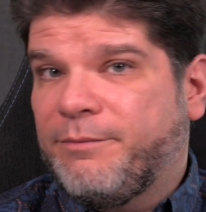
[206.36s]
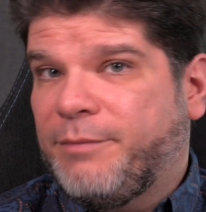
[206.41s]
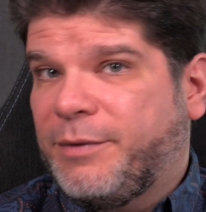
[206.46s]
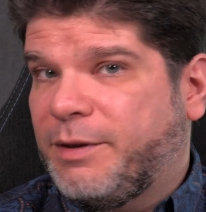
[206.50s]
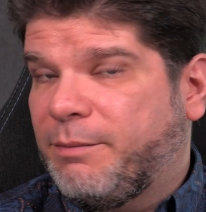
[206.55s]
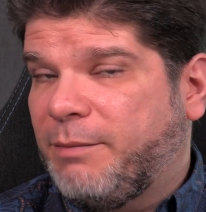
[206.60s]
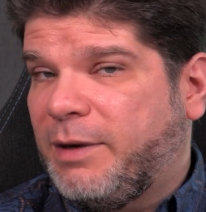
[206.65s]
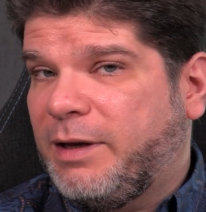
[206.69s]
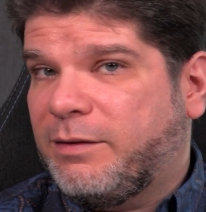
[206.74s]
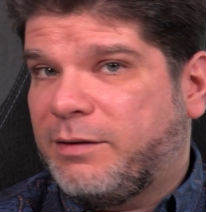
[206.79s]
But
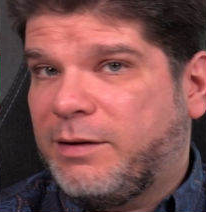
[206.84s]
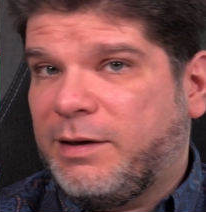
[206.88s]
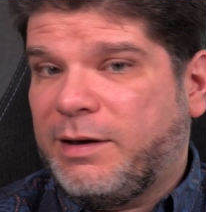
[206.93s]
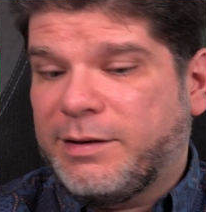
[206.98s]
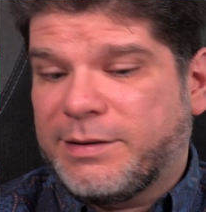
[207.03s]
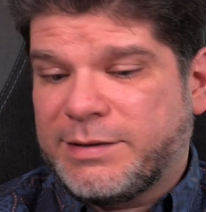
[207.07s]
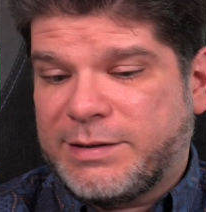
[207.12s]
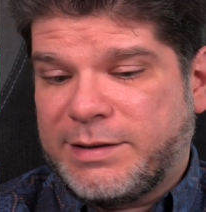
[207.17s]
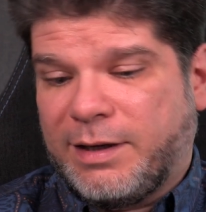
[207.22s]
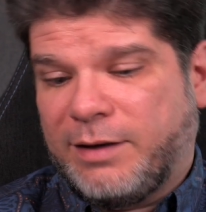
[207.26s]
the main
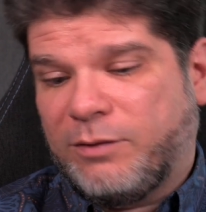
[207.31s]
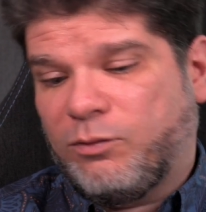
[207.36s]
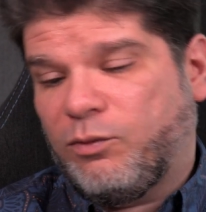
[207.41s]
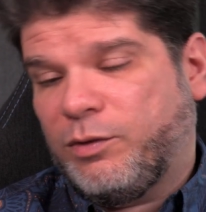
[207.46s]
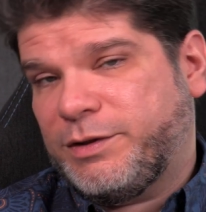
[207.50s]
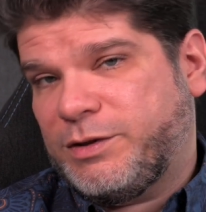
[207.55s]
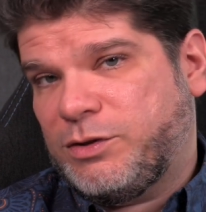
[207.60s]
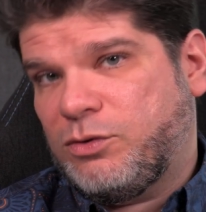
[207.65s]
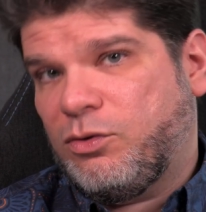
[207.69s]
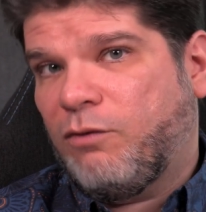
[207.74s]
thing is that
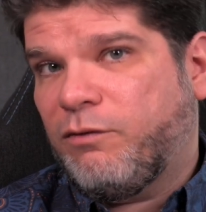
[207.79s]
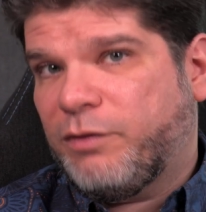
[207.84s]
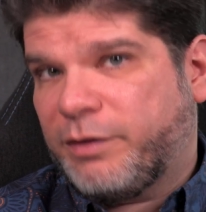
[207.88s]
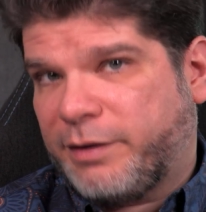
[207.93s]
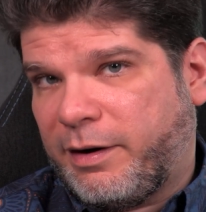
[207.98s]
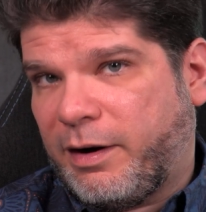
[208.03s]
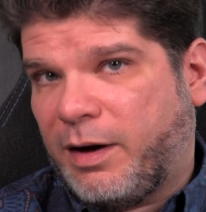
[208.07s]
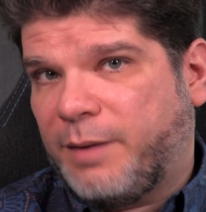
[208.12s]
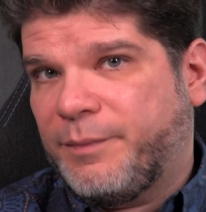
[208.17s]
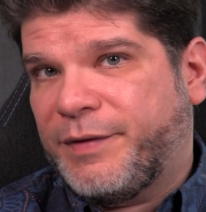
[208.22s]
once you
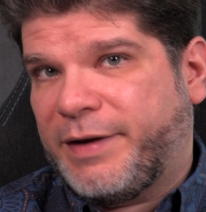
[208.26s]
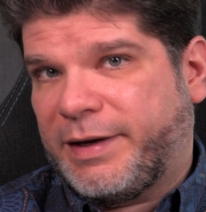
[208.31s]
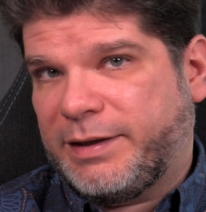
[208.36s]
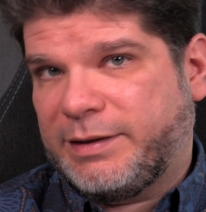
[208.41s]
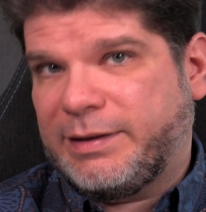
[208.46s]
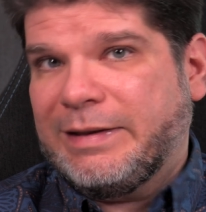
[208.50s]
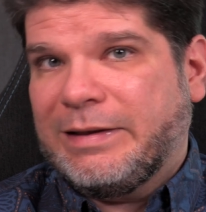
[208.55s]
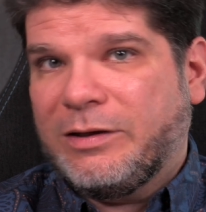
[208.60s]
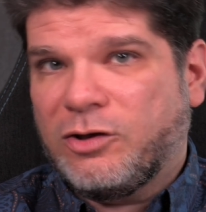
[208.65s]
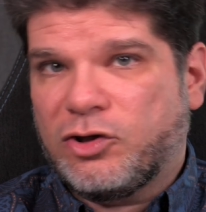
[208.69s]
overcome that
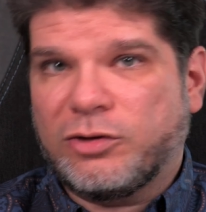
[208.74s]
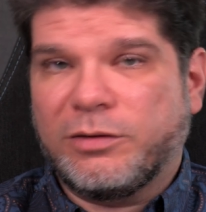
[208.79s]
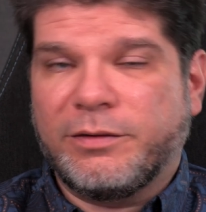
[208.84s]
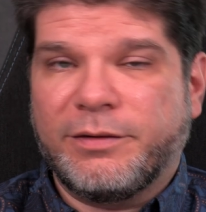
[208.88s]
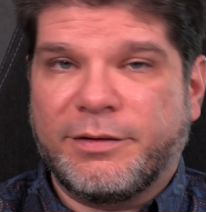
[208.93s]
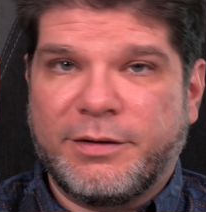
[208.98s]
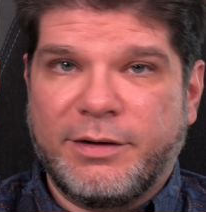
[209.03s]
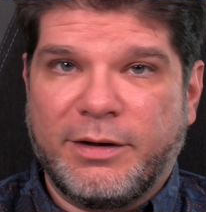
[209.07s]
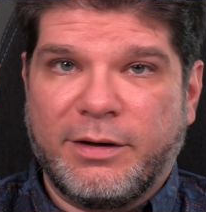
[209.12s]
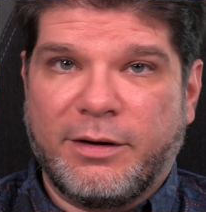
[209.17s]
initial
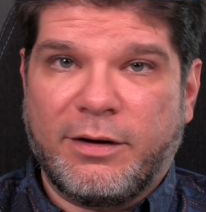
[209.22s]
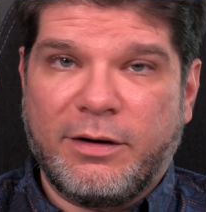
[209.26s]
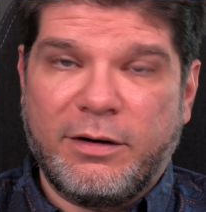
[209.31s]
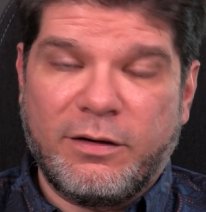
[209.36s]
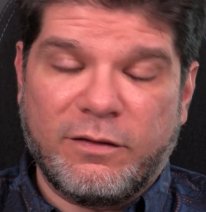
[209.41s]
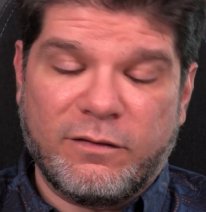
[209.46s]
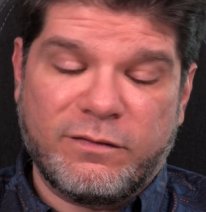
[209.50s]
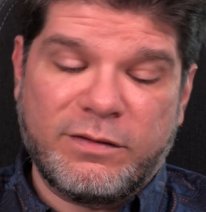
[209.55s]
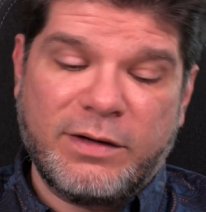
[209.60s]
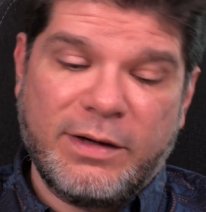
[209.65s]
learning
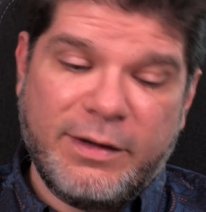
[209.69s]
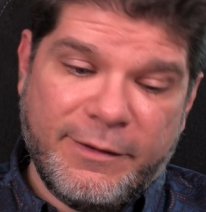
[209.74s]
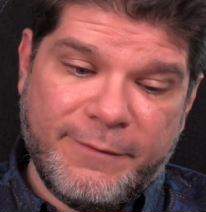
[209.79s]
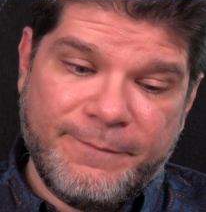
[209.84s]
curve,